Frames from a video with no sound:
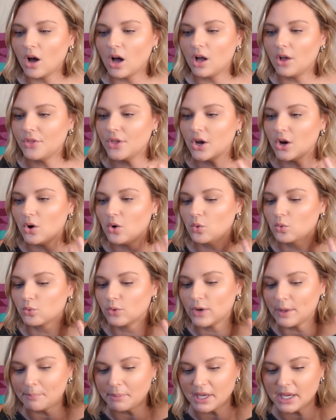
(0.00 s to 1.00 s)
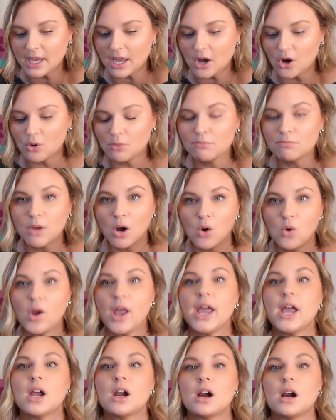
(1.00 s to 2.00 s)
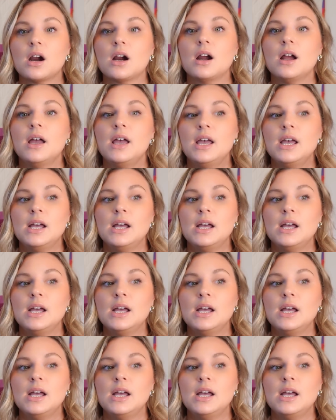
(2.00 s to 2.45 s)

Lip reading: although ripping out mohair